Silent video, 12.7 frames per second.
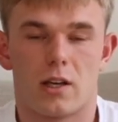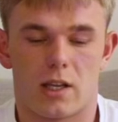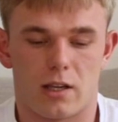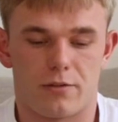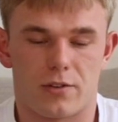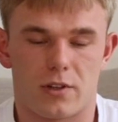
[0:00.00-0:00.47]

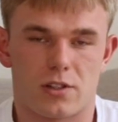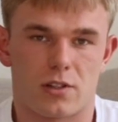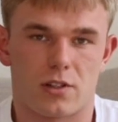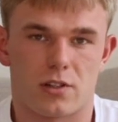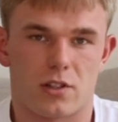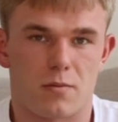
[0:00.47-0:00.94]
And if it's
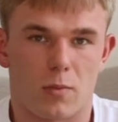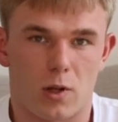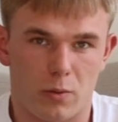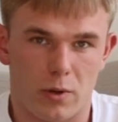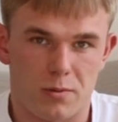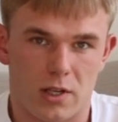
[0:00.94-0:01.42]
just a
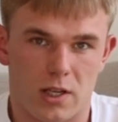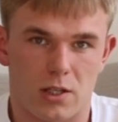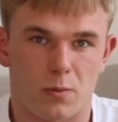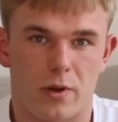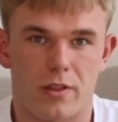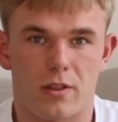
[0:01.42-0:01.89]
small
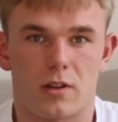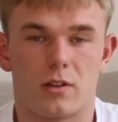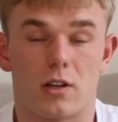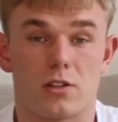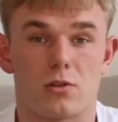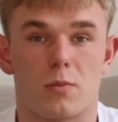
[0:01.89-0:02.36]
website with
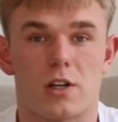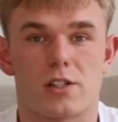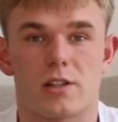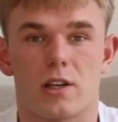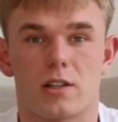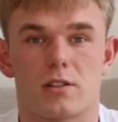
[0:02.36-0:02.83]
not so
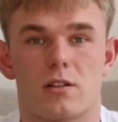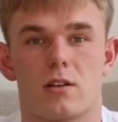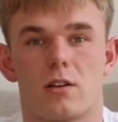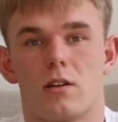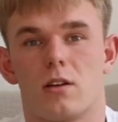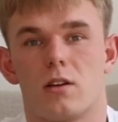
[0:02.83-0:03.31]
much
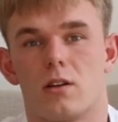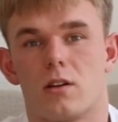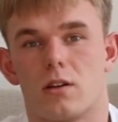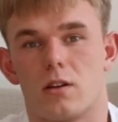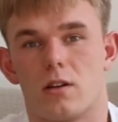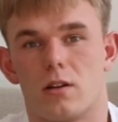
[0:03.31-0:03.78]
text,
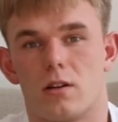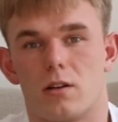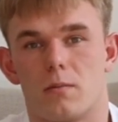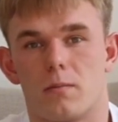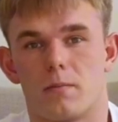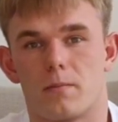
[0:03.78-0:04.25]

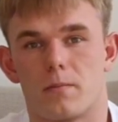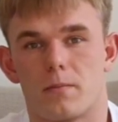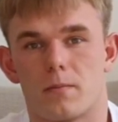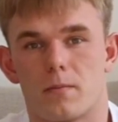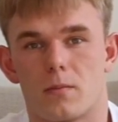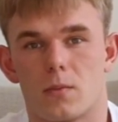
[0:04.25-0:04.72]

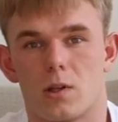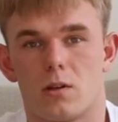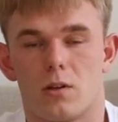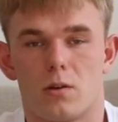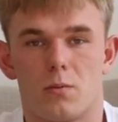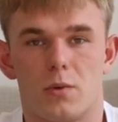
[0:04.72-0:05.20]

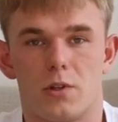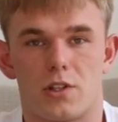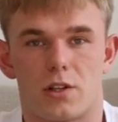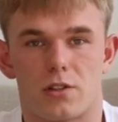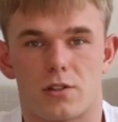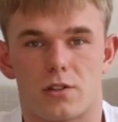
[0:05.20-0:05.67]
we'll
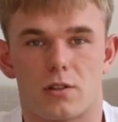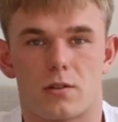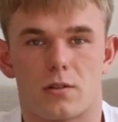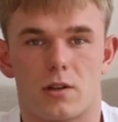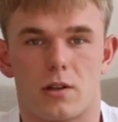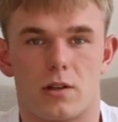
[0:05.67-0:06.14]

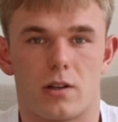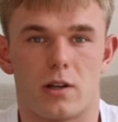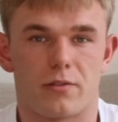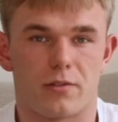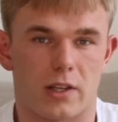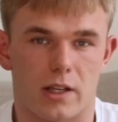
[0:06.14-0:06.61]
just
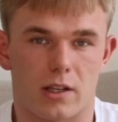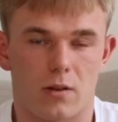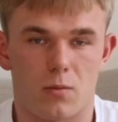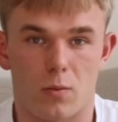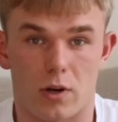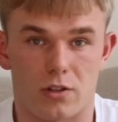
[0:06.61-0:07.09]
have
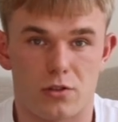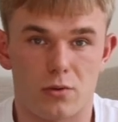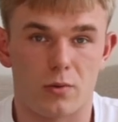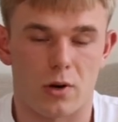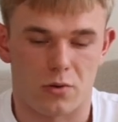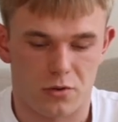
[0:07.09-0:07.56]
like 1 or
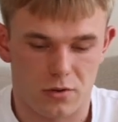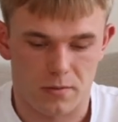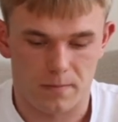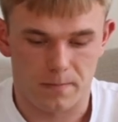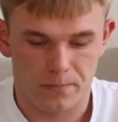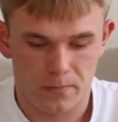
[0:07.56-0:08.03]
2
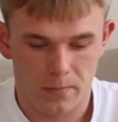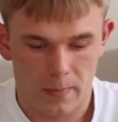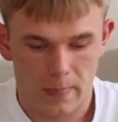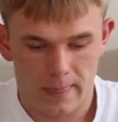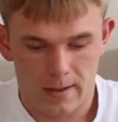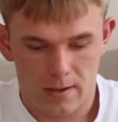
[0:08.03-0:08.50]
rows.
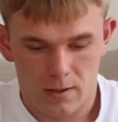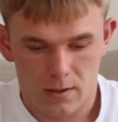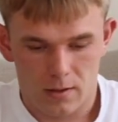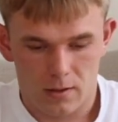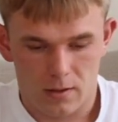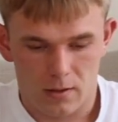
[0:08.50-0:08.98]

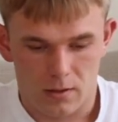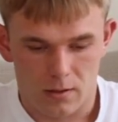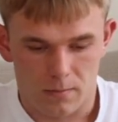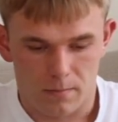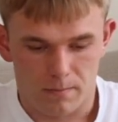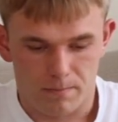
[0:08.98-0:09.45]

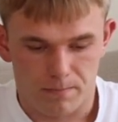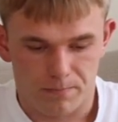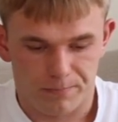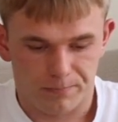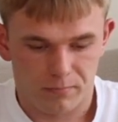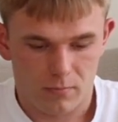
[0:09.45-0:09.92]

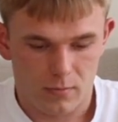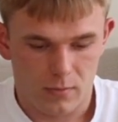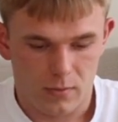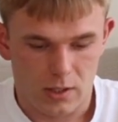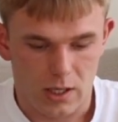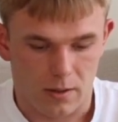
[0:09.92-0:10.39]

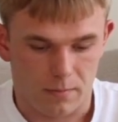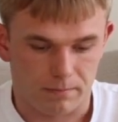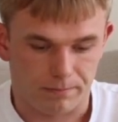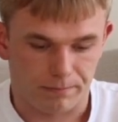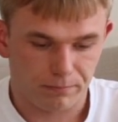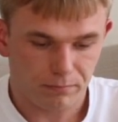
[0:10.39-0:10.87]
Yeah.
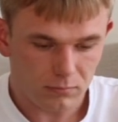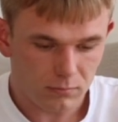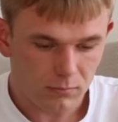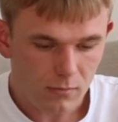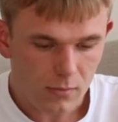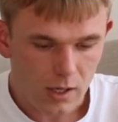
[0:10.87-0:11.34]

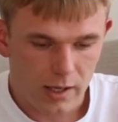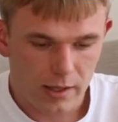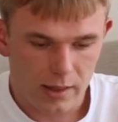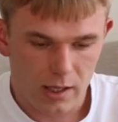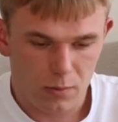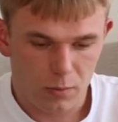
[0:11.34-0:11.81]

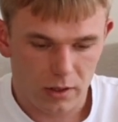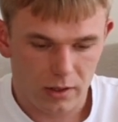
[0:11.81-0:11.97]
And then